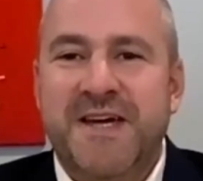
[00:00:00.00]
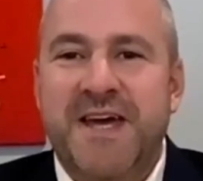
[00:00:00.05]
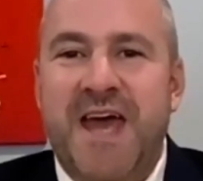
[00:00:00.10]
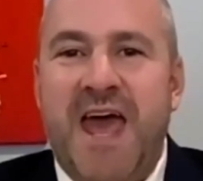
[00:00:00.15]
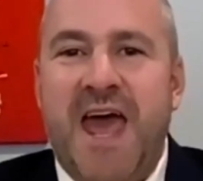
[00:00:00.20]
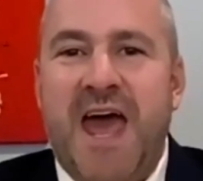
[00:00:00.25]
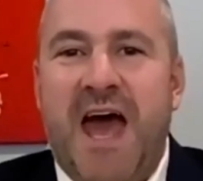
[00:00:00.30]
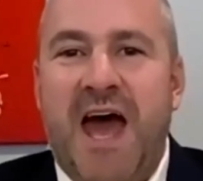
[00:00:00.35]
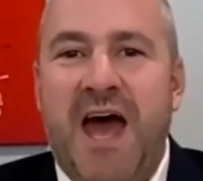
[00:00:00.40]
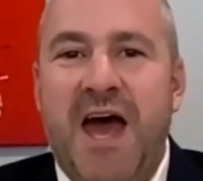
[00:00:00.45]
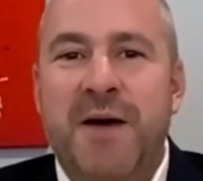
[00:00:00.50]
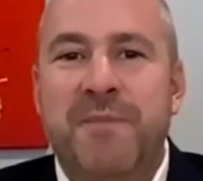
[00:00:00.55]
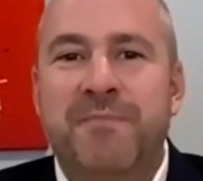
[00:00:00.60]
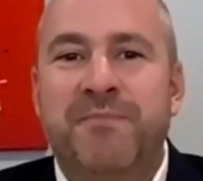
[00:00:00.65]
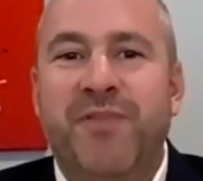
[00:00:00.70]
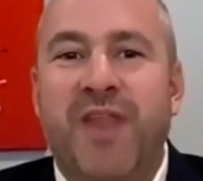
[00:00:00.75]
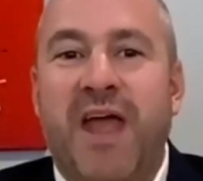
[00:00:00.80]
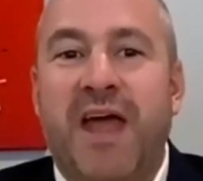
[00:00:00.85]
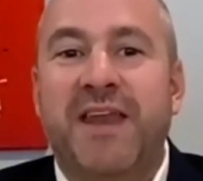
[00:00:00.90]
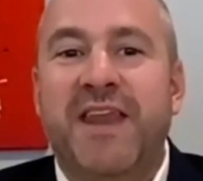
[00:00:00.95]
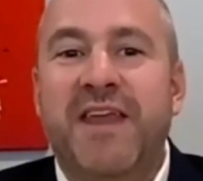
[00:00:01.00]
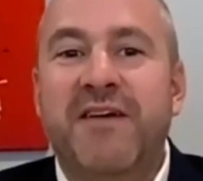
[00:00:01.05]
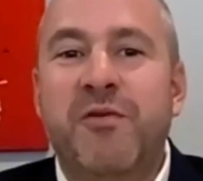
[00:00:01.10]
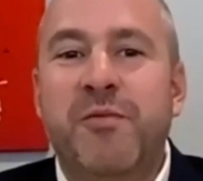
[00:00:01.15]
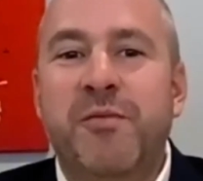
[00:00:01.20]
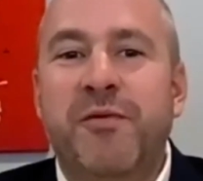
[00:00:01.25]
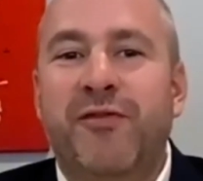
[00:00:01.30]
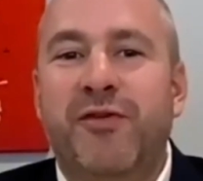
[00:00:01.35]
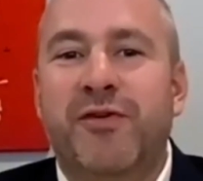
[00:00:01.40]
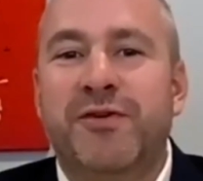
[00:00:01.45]
Never
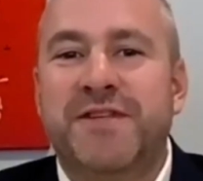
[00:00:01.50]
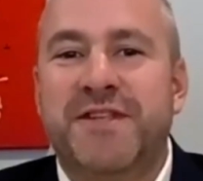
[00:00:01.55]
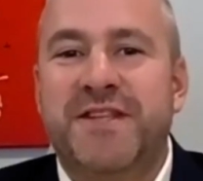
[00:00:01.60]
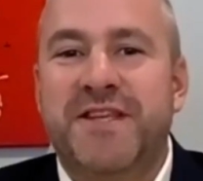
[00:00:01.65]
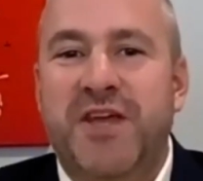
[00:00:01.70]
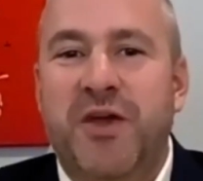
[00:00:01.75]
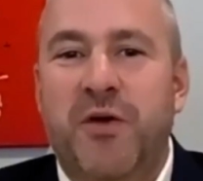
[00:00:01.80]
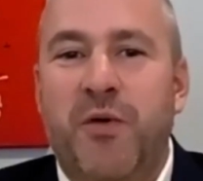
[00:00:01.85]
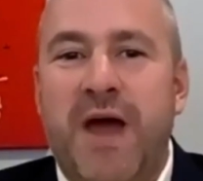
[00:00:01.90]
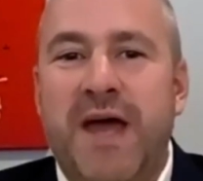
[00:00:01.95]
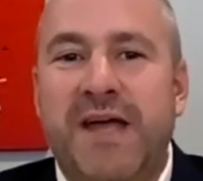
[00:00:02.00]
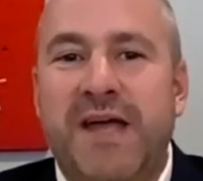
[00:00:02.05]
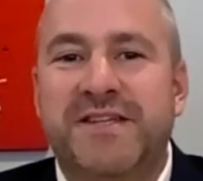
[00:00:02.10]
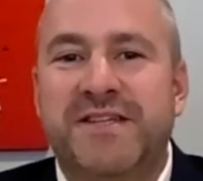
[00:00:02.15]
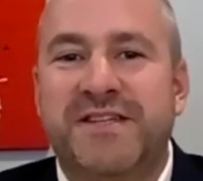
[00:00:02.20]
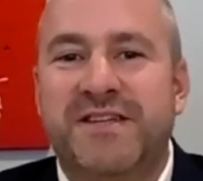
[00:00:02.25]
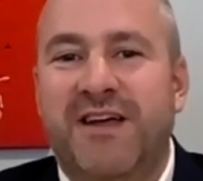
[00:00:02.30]
before to the US.